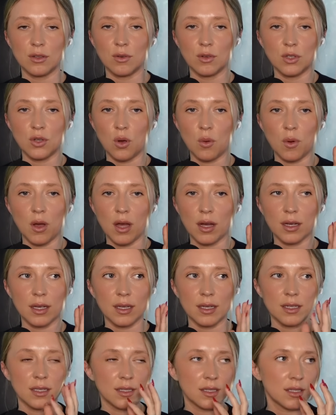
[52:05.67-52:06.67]
your work
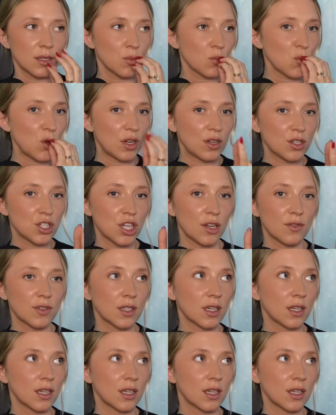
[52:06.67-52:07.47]
is chef's